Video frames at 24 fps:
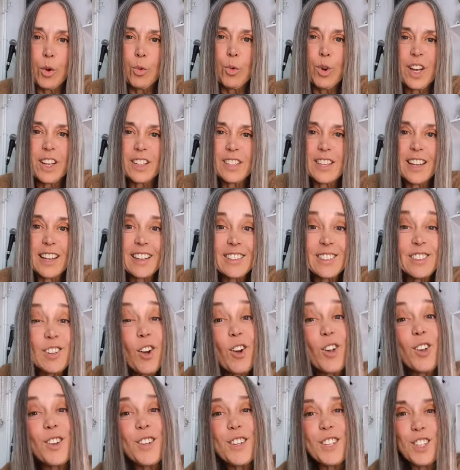where
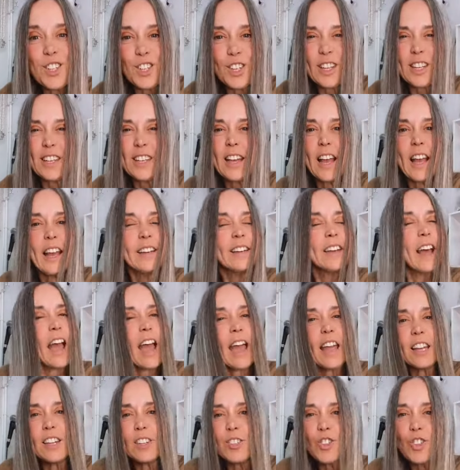technology and
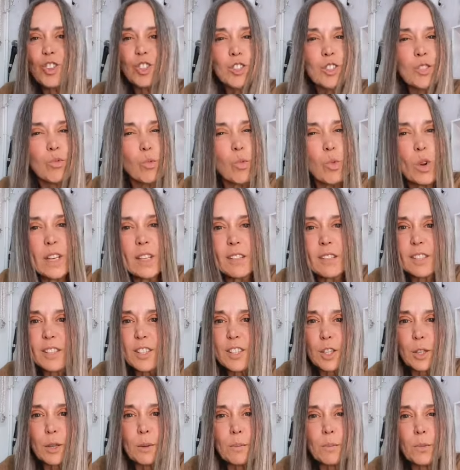ancient
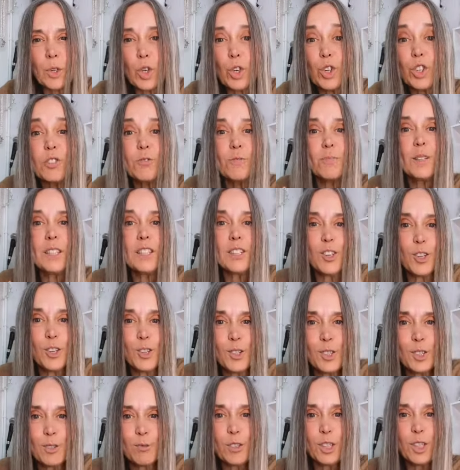wisdom could have been
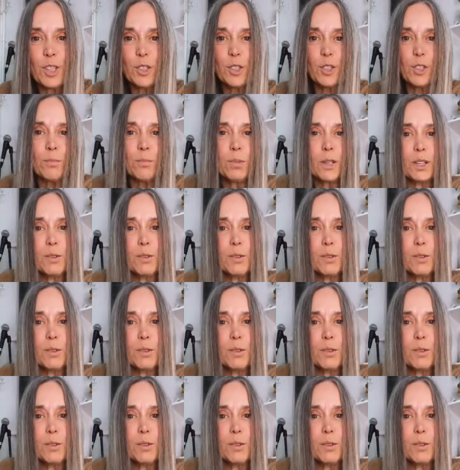used for good,